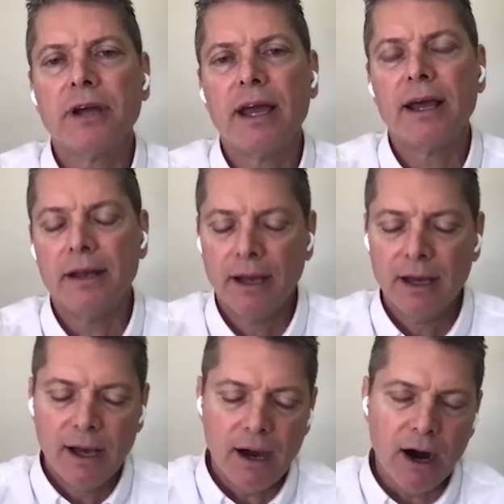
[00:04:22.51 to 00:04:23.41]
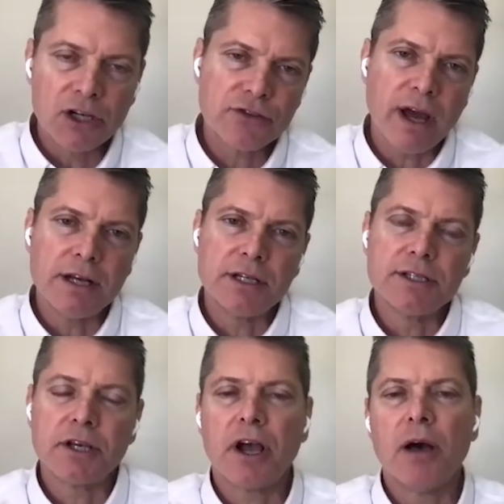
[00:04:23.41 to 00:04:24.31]
And our strategy
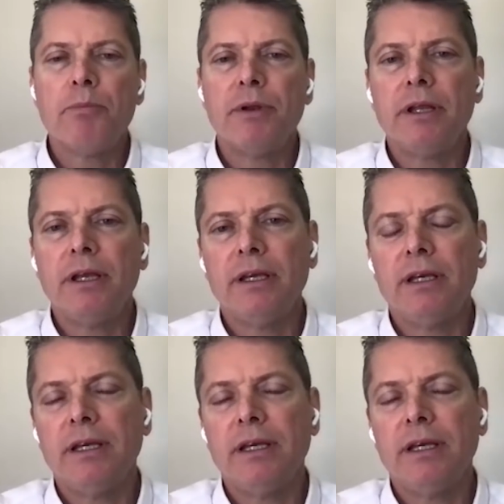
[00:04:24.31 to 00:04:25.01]
as a company